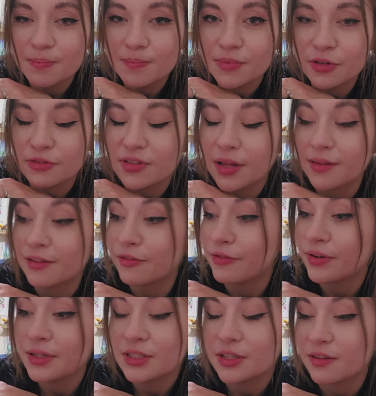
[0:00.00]
There's tons of
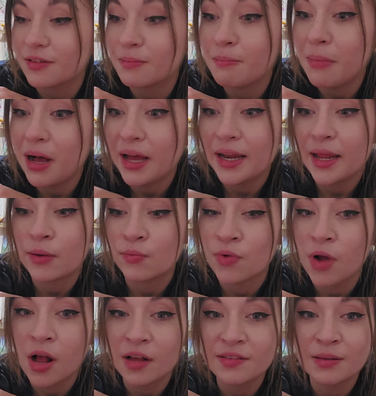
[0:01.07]
just mud and
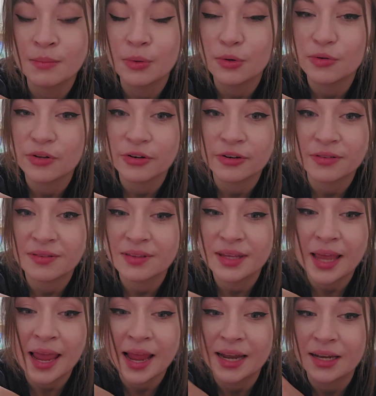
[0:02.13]
rocks and boulders,
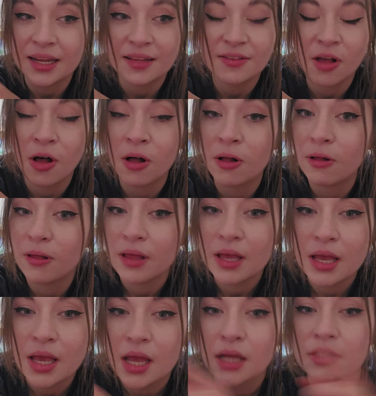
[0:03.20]
and it's all
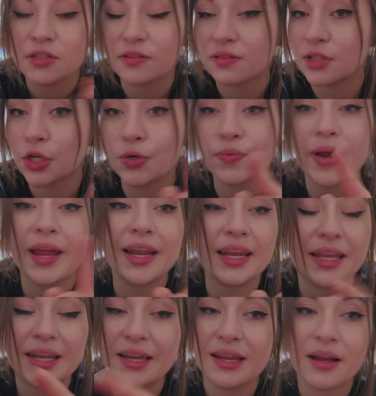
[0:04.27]
just
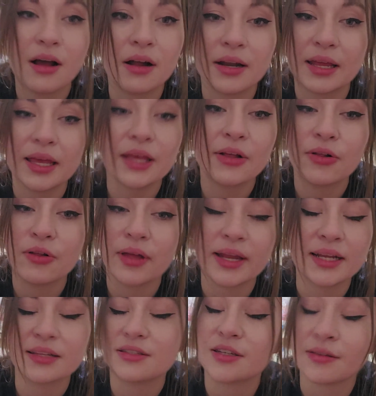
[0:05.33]
graded on a hill,
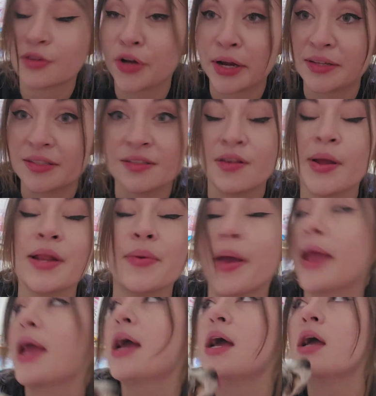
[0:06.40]
and it's just crazy. So
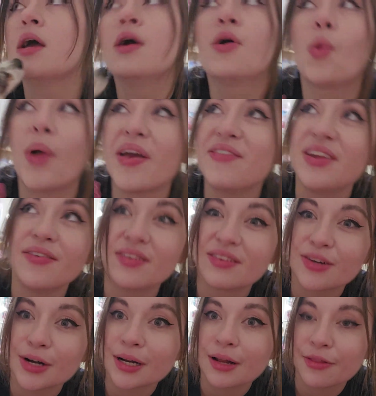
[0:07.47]
anyway, we haven't even
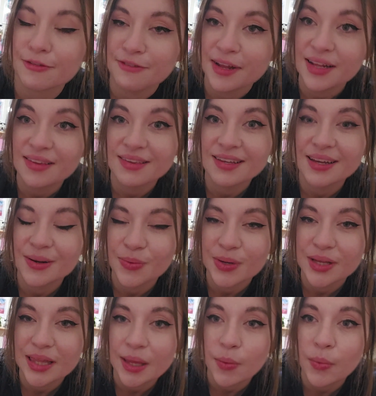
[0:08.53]
started on the fence
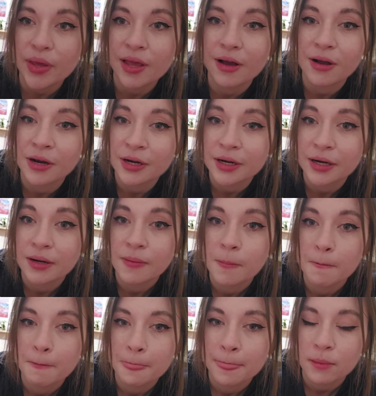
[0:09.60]
really. We've
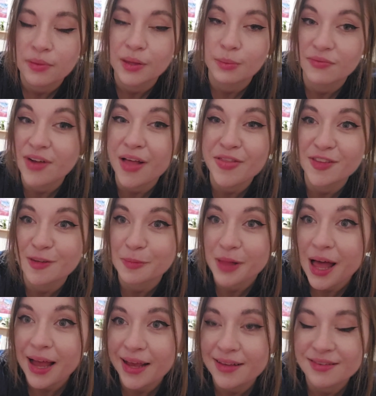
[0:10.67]
gotten the
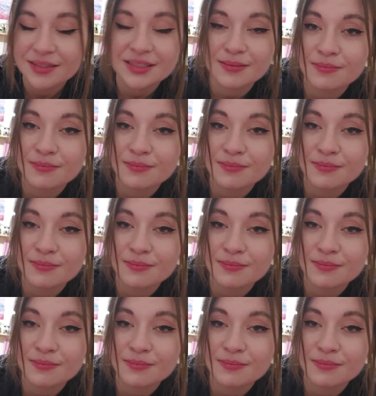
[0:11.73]
supplies and